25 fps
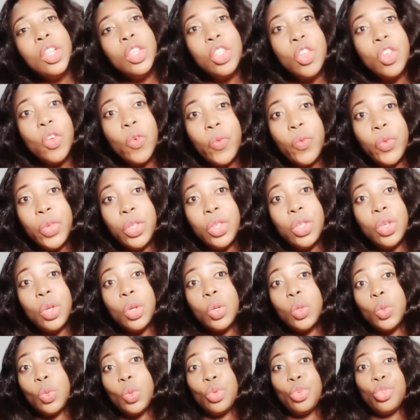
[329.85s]
New
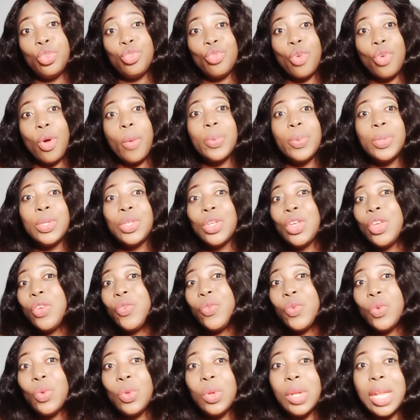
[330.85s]
videos will drop, so if
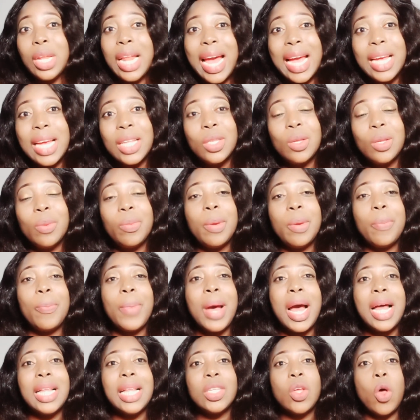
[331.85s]
you like to be
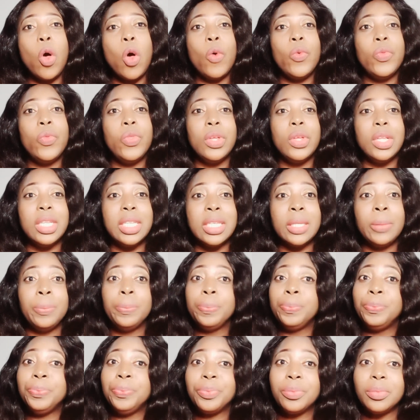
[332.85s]
part of
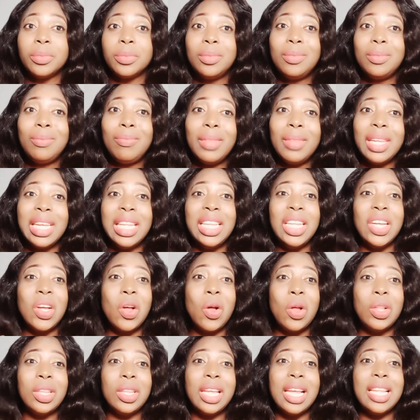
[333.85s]
the
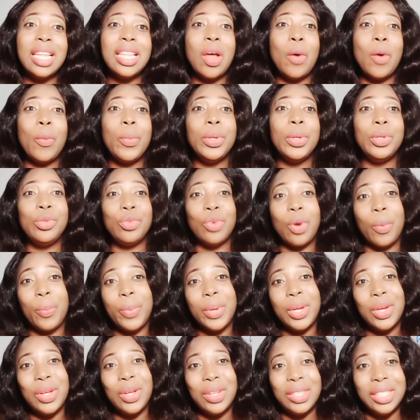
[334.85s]
content that will be
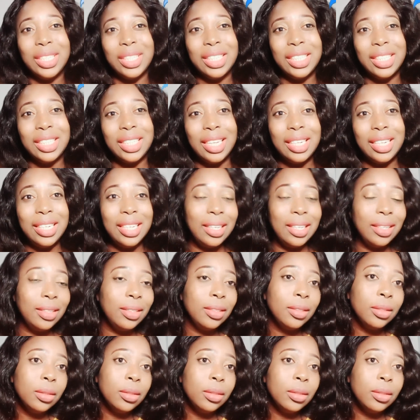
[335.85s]
dropping on this channel,